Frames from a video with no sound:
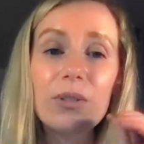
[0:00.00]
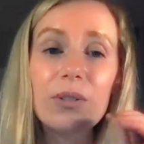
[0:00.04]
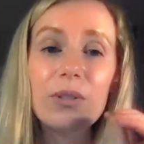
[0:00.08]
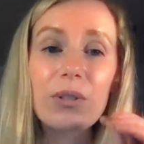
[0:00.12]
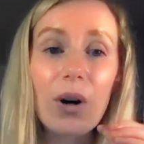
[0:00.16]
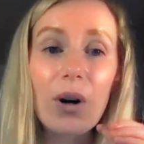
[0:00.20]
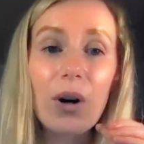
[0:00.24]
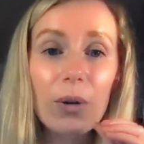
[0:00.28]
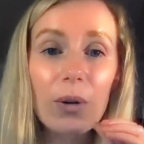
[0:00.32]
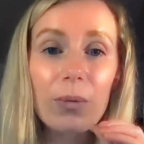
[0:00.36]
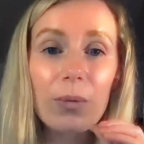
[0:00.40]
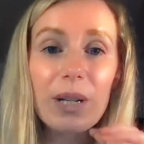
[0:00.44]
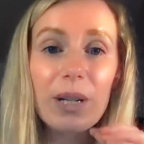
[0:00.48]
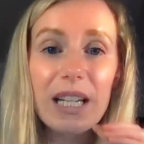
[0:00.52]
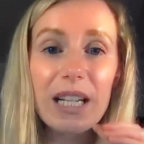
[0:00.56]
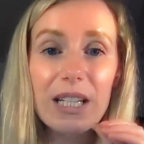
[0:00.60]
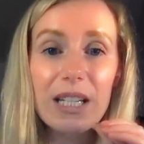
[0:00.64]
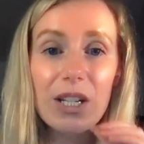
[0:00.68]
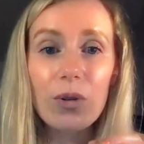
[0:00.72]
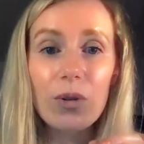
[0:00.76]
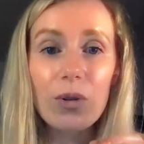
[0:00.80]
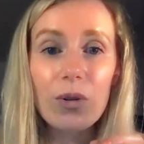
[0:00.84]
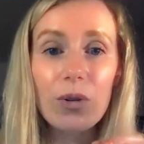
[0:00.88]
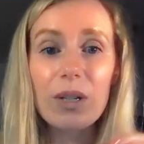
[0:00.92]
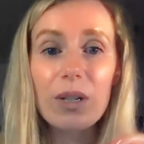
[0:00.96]
all we need
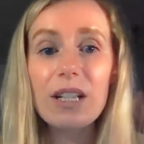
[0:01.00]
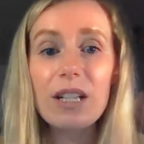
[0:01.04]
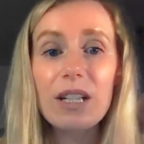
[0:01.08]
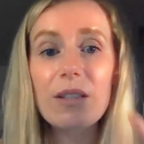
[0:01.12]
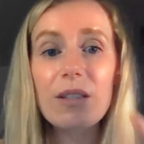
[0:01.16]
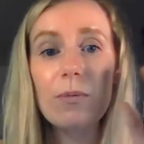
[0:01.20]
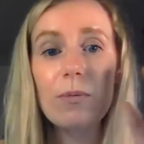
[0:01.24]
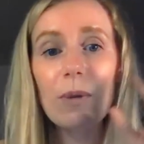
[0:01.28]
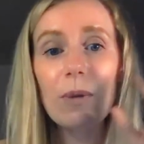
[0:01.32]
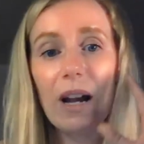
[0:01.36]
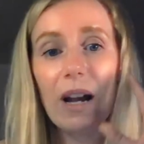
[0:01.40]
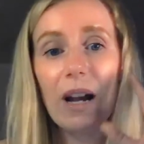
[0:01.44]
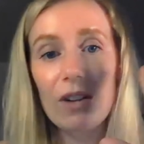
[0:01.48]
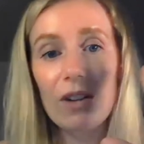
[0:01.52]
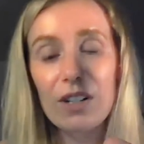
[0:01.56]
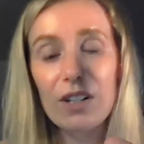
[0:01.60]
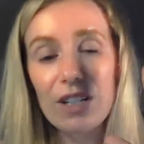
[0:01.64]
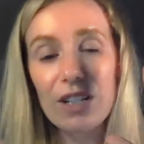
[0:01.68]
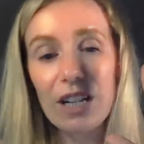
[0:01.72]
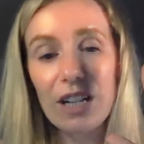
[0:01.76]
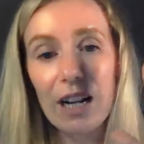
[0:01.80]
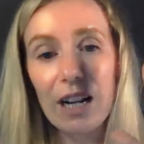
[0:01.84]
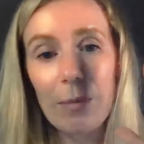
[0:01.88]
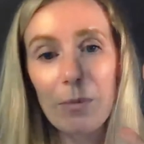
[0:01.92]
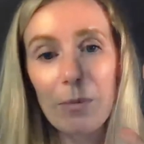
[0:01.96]
to know is we have our
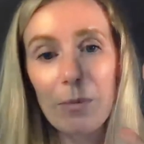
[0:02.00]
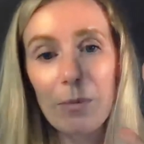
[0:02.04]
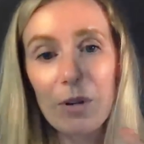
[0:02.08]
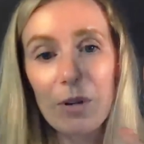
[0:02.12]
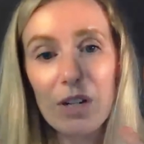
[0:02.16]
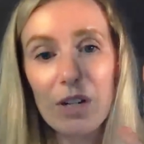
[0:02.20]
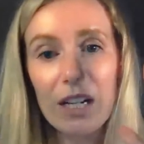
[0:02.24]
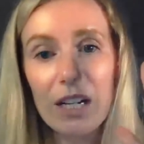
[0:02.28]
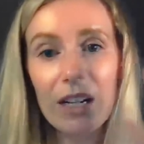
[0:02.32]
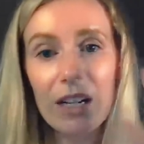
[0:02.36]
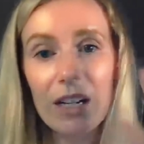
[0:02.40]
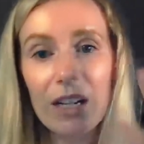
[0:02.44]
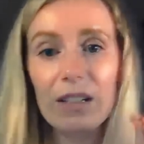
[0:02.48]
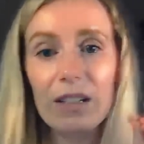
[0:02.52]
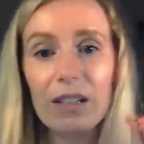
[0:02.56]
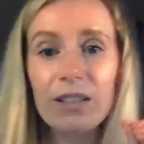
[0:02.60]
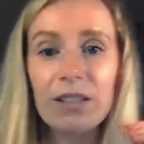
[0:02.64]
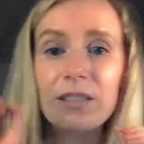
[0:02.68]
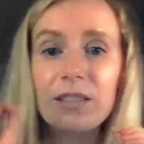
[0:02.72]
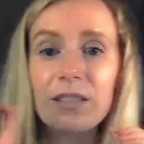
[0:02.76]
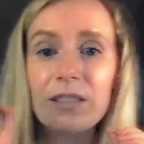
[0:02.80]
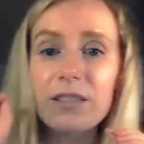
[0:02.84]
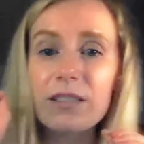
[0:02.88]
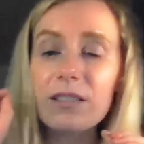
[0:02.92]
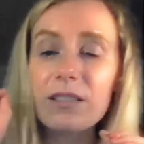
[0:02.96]
stack memory here,
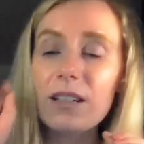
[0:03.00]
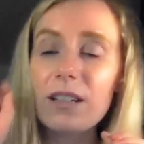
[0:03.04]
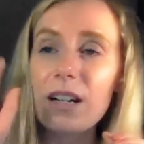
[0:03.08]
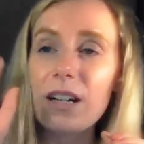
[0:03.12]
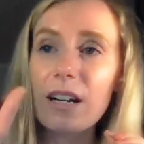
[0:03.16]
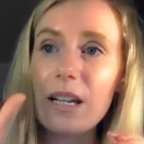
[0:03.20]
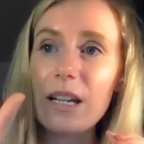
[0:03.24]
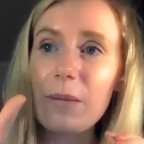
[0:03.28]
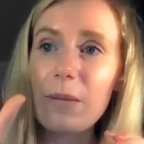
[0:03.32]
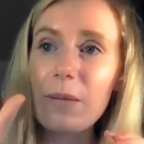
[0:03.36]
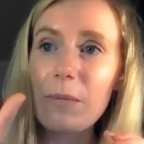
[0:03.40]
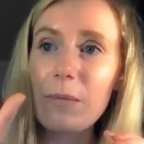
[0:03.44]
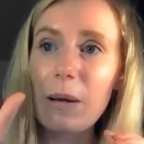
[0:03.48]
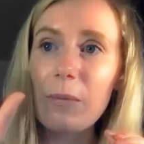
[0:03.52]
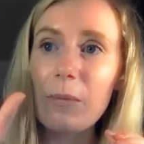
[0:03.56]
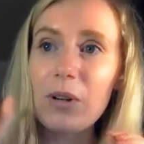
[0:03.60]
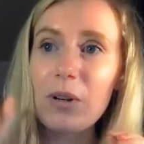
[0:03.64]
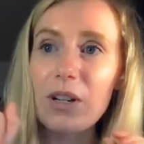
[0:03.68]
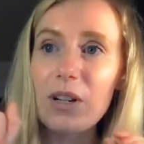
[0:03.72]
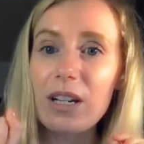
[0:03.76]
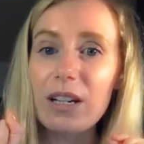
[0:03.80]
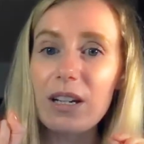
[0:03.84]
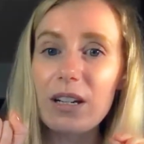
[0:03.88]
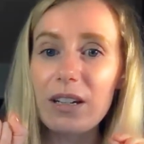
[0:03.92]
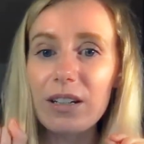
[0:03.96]
our heap
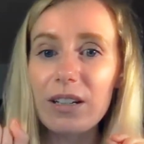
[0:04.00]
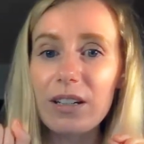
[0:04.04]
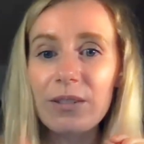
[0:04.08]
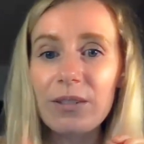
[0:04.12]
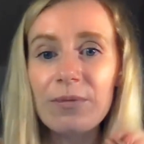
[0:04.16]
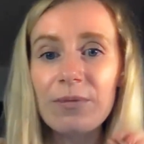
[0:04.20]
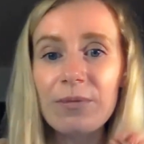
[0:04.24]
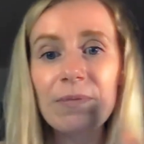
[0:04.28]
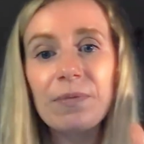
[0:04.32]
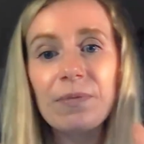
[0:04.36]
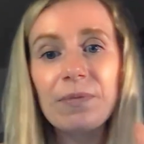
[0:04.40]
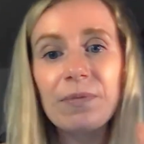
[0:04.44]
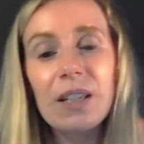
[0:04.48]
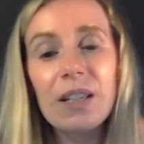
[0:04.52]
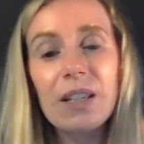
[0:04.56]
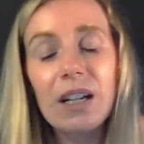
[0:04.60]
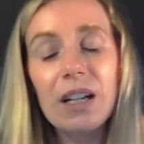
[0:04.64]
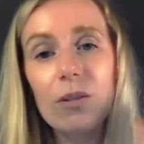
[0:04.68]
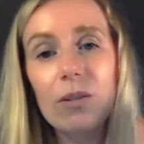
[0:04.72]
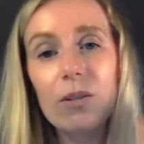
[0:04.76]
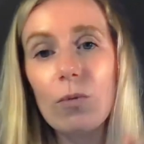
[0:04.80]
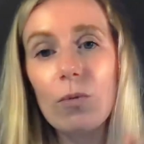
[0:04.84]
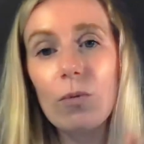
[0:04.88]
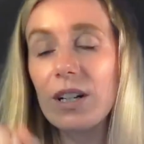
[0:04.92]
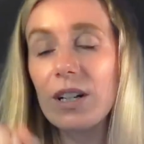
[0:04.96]
memory here.
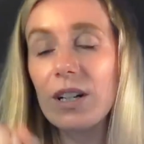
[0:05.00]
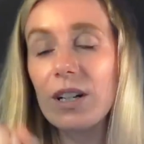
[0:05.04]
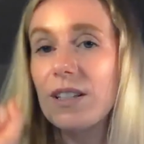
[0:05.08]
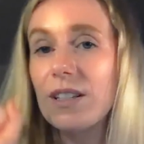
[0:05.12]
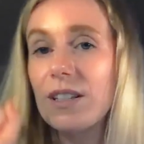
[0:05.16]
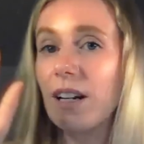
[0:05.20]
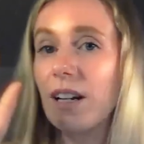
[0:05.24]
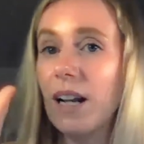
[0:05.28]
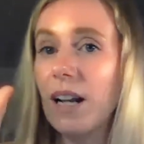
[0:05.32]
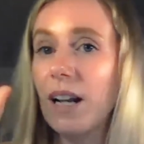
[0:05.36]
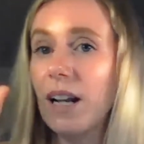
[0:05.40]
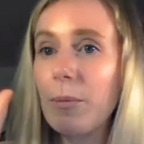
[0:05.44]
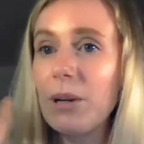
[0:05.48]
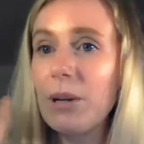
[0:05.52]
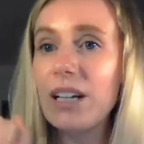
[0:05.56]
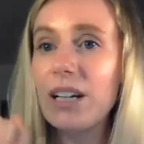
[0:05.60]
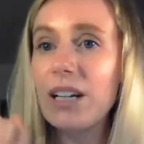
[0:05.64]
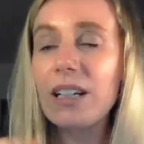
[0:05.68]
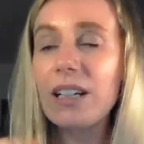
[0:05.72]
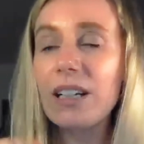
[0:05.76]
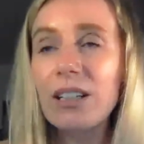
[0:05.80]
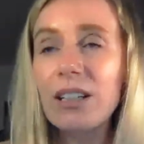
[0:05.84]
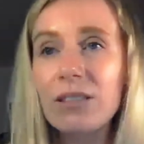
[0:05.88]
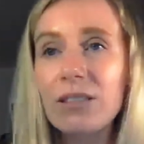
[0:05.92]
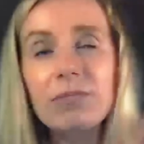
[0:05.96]
One is
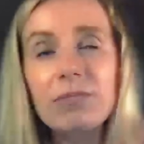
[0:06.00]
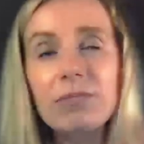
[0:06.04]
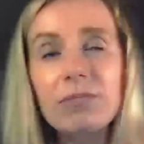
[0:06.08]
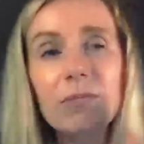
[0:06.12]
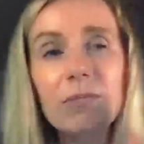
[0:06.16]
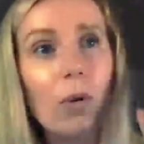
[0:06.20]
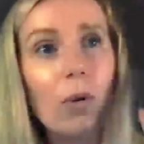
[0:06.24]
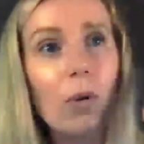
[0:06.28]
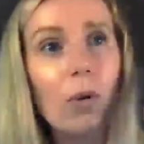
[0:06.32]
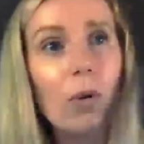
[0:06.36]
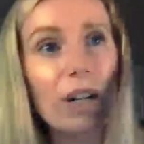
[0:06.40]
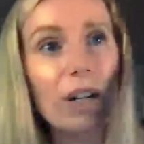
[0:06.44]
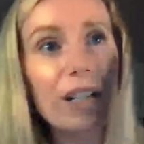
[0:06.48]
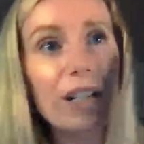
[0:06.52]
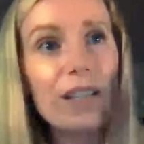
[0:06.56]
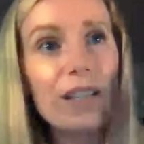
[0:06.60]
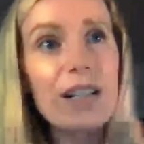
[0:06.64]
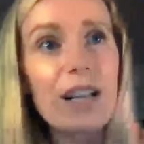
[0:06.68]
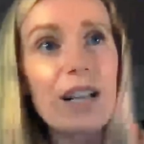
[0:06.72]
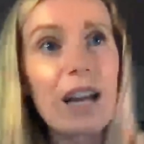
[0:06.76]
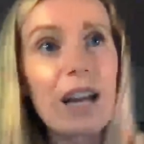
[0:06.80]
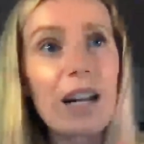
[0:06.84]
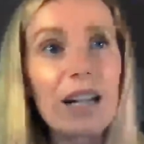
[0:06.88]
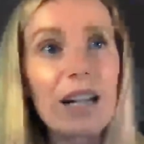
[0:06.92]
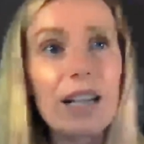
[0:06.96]
dynamic, one is
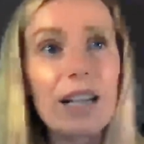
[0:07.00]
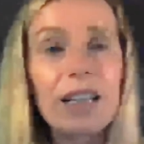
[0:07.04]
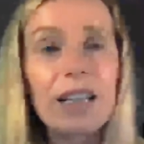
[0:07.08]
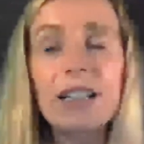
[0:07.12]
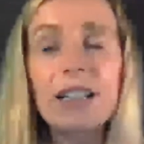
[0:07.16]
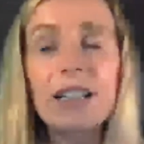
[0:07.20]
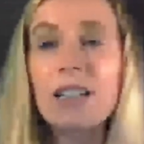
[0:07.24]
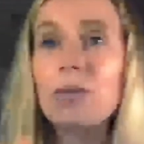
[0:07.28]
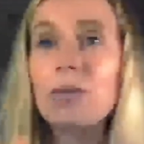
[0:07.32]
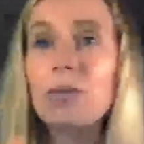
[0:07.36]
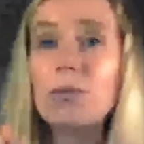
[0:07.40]
static.